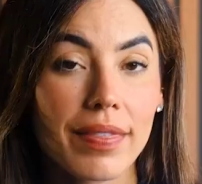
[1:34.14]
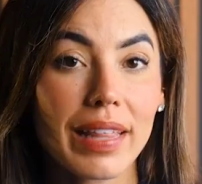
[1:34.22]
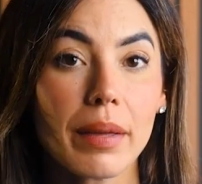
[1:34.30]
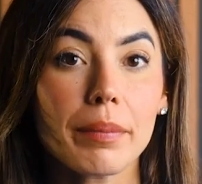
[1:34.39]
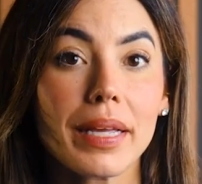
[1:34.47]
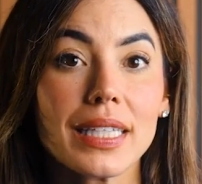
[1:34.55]

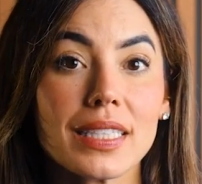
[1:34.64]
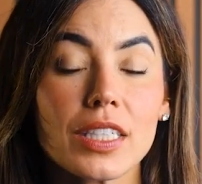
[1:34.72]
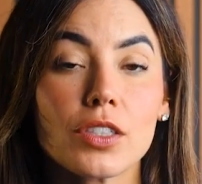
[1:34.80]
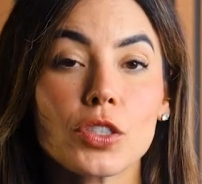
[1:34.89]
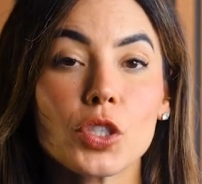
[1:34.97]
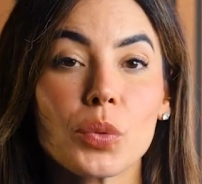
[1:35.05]
that means that
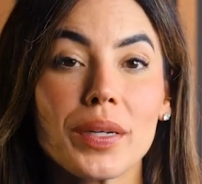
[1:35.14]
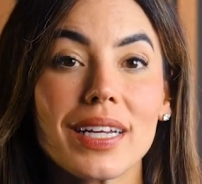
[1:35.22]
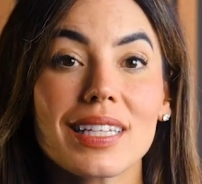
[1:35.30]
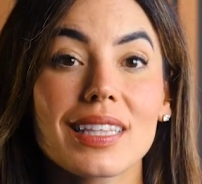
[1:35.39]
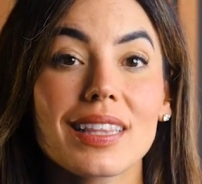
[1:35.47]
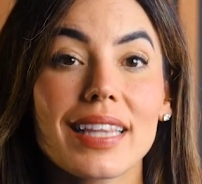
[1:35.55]
you're doing
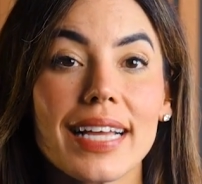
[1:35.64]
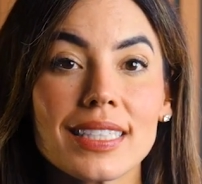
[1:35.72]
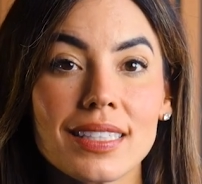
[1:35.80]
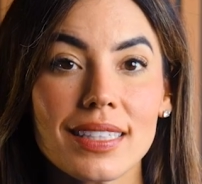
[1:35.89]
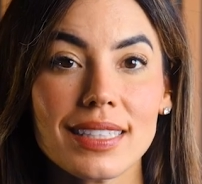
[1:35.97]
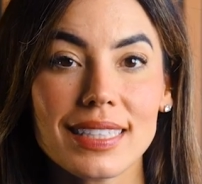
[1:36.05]
less
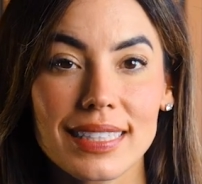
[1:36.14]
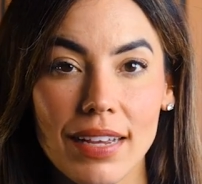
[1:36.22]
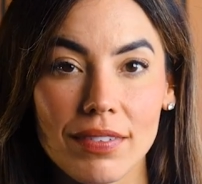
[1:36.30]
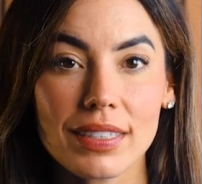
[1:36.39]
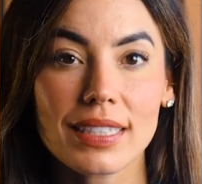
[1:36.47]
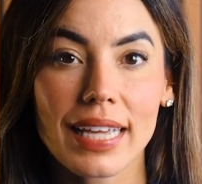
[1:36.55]
than
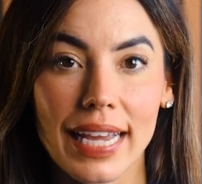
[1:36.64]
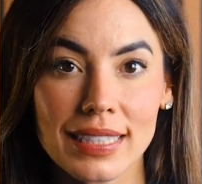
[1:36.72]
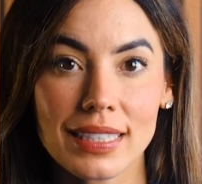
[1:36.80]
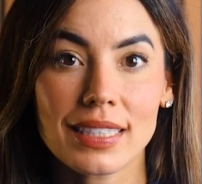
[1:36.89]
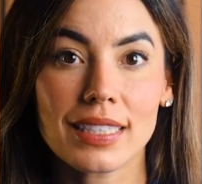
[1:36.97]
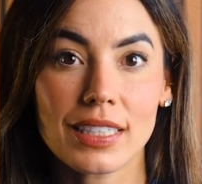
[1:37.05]
7
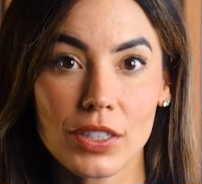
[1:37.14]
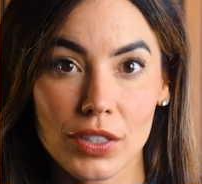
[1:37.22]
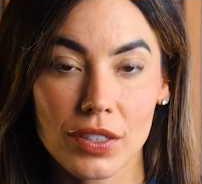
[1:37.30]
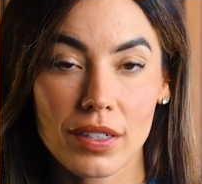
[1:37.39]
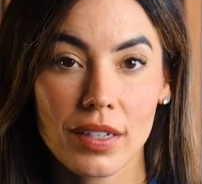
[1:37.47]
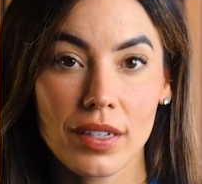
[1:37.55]
cases a year.